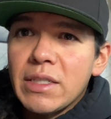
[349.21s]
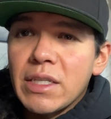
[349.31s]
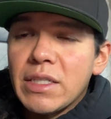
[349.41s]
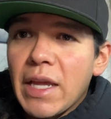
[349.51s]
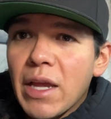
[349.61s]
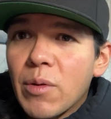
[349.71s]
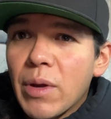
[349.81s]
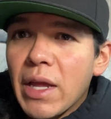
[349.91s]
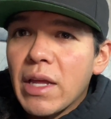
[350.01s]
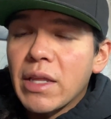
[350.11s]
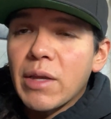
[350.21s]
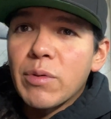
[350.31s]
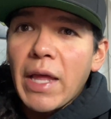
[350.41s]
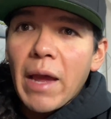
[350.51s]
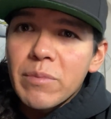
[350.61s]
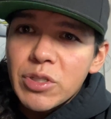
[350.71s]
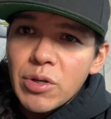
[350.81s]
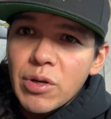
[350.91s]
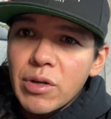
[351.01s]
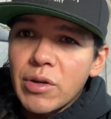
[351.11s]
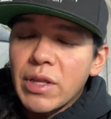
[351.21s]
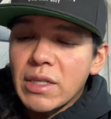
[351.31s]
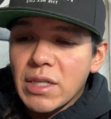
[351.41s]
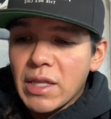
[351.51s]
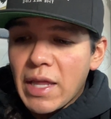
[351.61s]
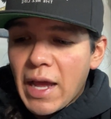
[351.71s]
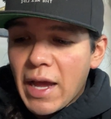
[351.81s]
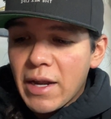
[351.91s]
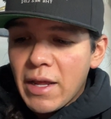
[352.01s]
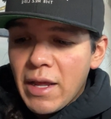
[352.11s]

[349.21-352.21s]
a day away, like with Amazon or things like that.